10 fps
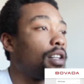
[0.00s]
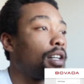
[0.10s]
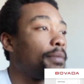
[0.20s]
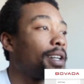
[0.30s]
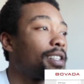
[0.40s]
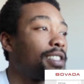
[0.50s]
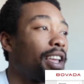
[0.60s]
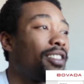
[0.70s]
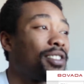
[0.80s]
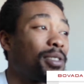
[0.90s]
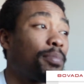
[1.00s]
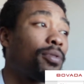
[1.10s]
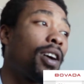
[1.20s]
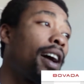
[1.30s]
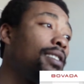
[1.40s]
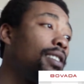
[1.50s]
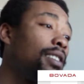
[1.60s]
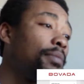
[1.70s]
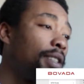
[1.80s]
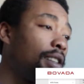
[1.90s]
I'm not gonna say they're
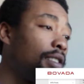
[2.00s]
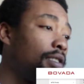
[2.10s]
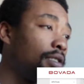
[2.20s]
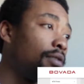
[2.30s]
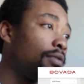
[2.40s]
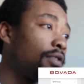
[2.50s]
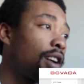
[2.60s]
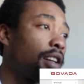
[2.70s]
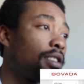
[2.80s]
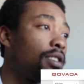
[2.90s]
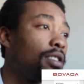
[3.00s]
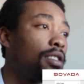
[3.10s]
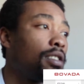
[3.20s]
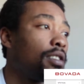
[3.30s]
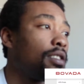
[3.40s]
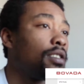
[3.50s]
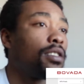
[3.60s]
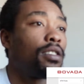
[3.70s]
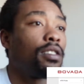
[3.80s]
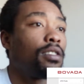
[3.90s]
surprising because their record
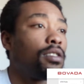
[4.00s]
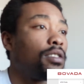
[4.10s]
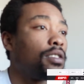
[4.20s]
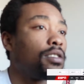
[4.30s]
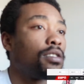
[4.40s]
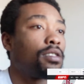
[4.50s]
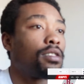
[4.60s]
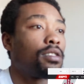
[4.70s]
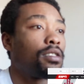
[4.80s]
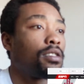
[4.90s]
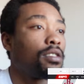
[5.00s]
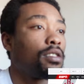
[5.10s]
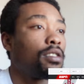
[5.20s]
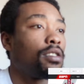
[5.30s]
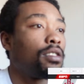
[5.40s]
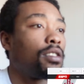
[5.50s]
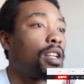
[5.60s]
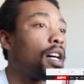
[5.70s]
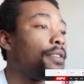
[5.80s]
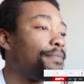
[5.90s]
does
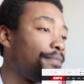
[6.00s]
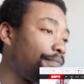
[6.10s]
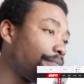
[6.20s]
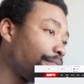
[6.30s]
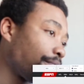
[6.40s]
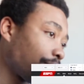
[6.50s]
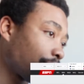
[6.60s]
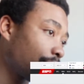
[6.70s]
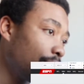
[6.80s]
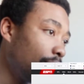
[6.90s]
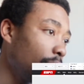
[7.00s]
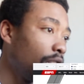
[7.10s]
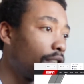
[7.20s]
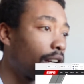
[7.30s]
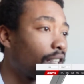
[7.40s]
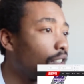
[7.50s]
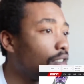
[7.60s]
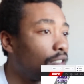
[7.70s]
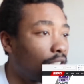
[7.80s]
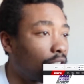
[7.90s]
not. The record,
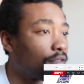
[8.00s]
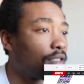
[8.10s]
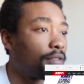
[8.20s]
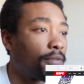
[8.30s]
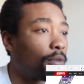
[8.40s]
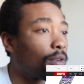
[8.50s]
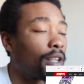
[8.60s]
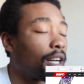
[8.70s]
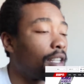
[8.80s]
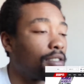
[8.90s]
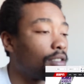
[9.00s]
it's 4-9.